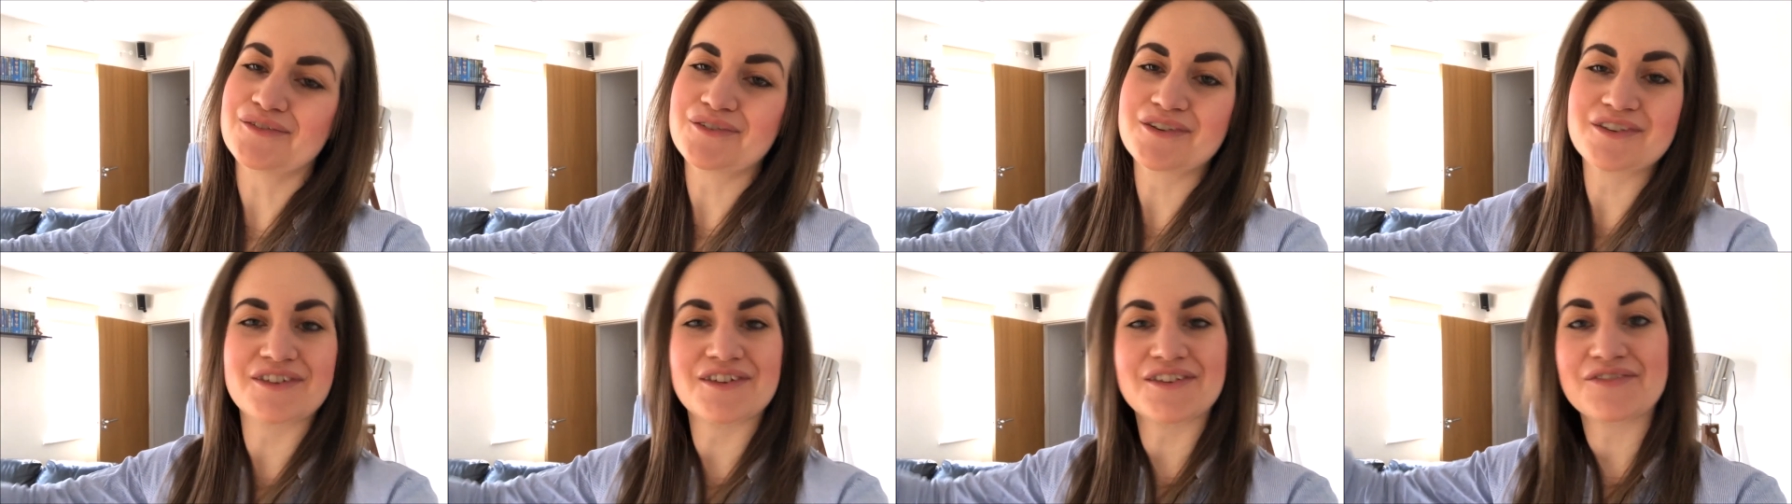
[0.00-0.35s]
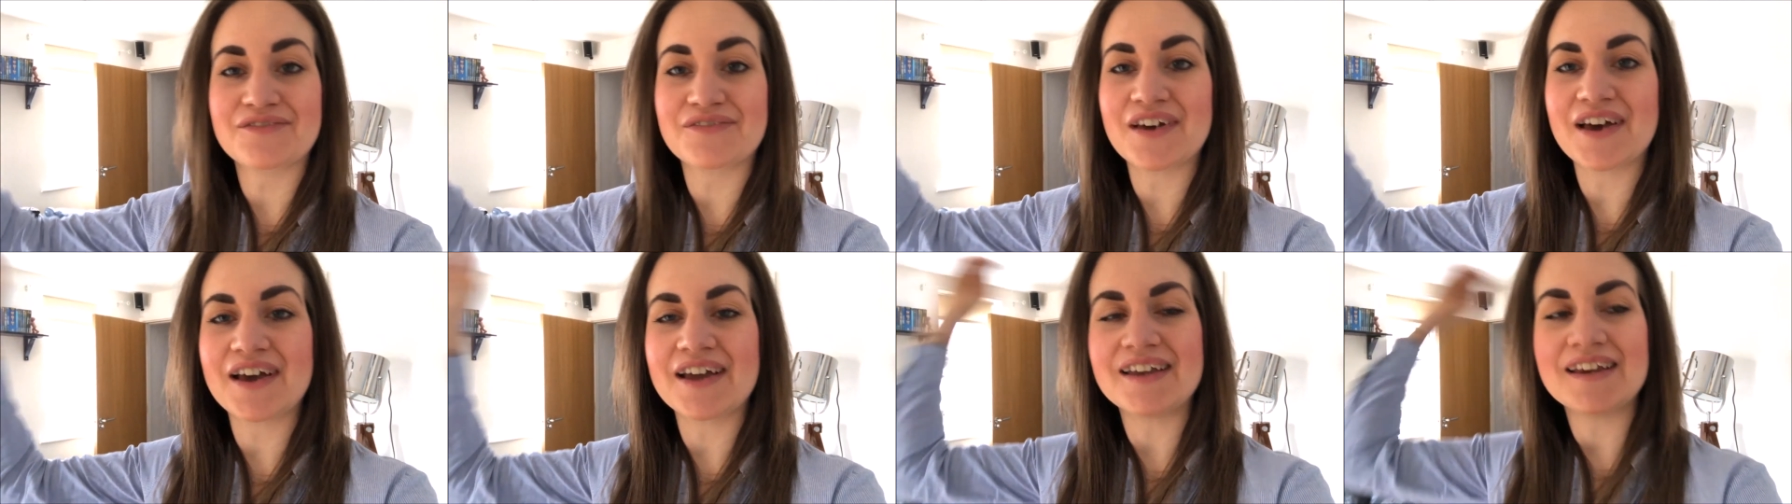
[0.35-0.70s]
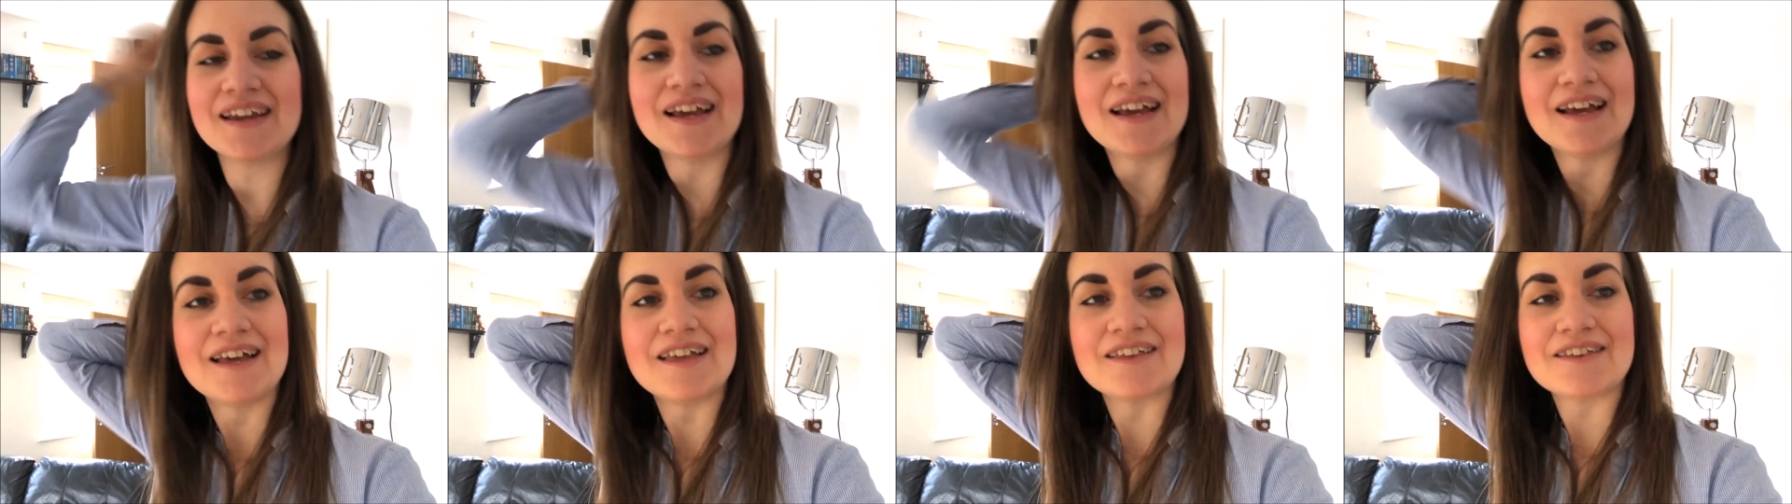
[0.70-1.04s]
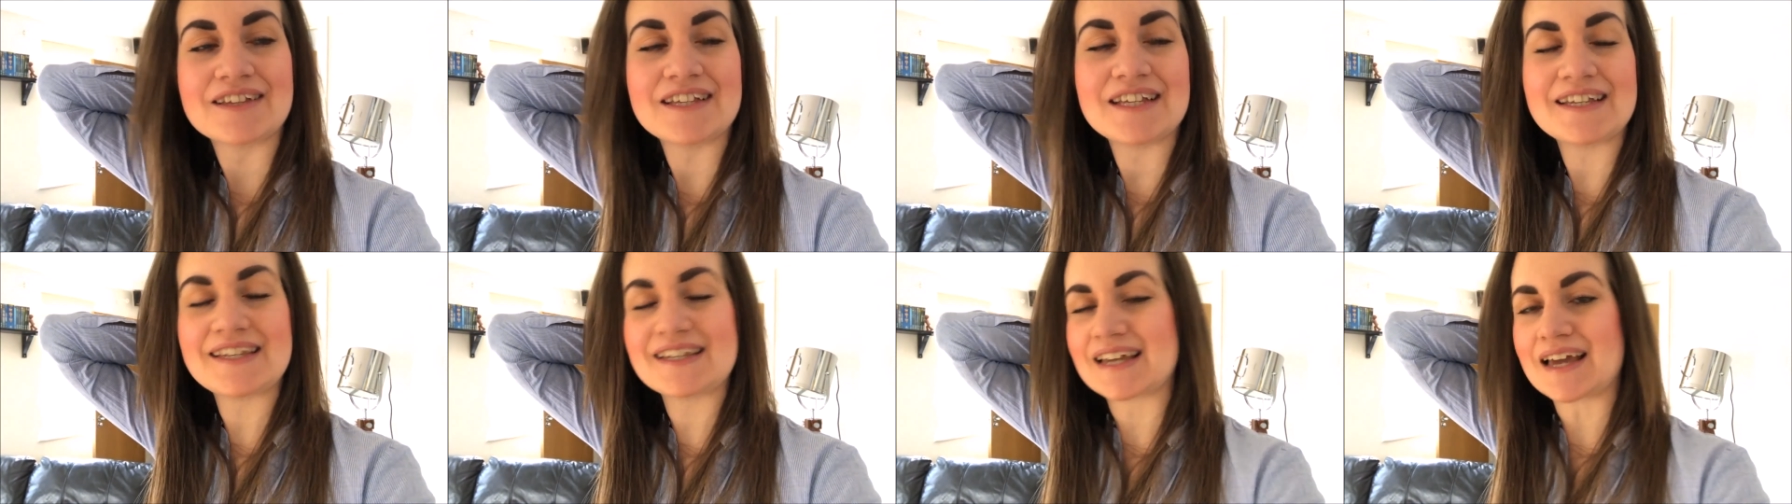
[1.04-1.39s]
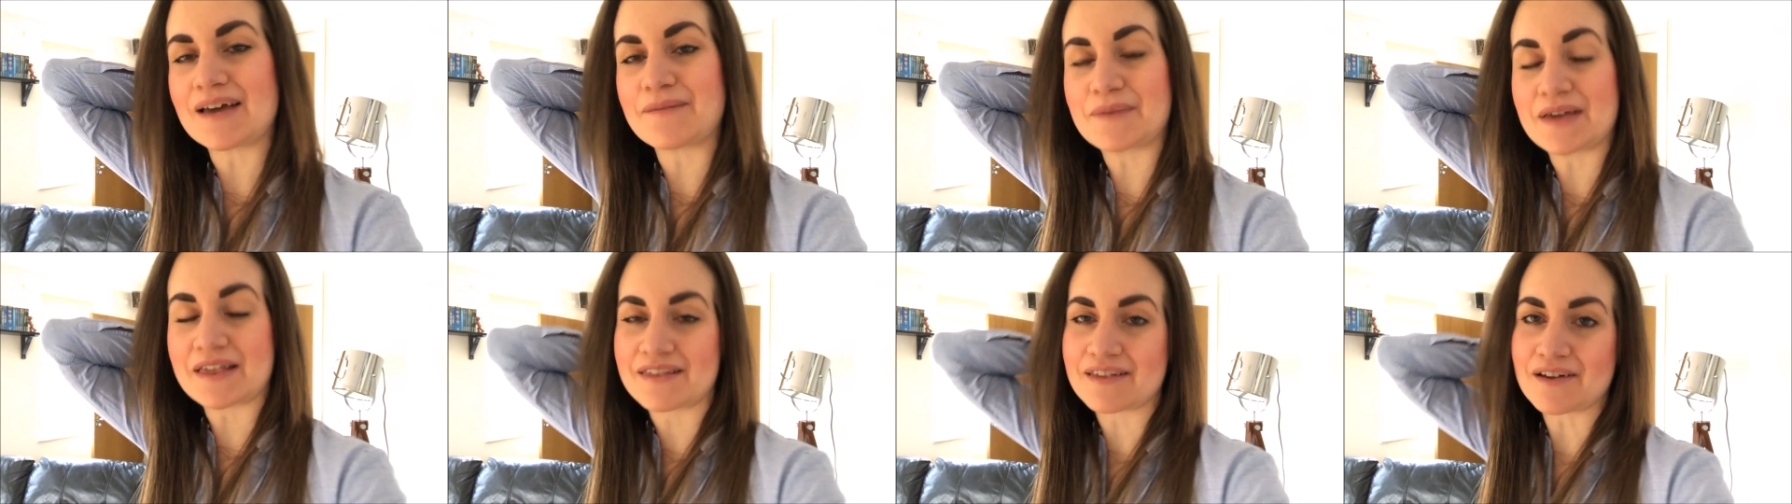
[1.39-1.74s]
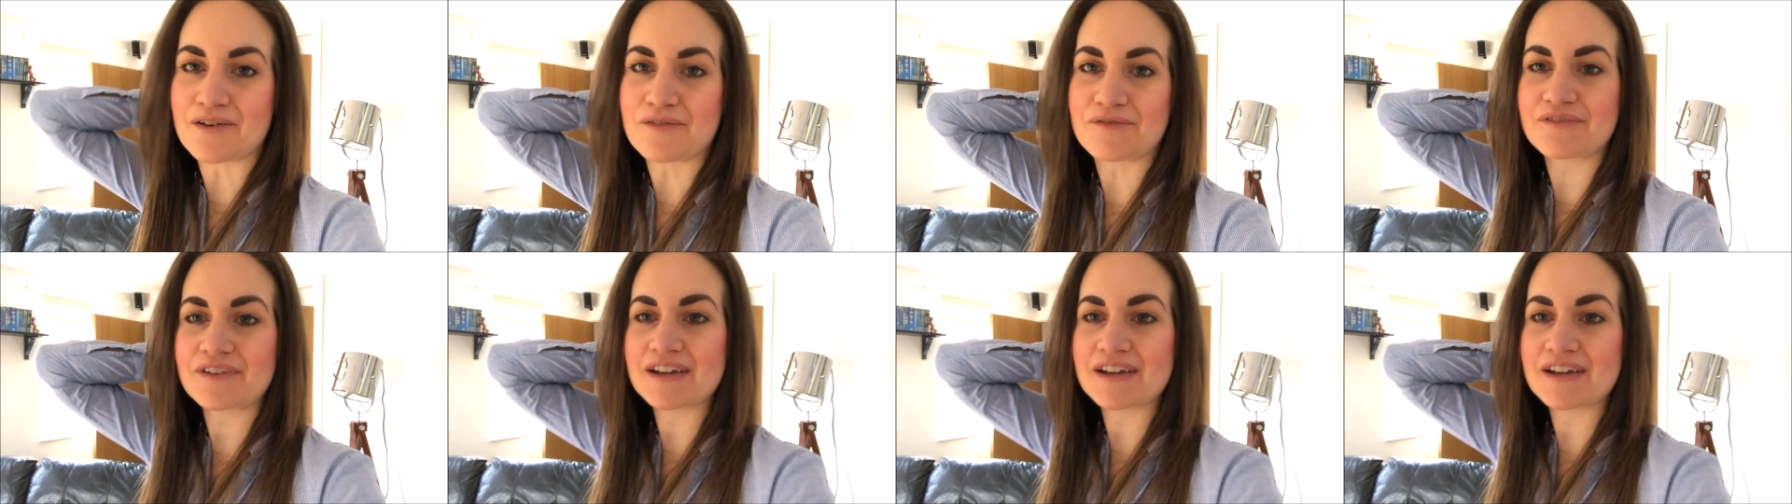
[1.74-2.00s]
which is fine. I need to get myself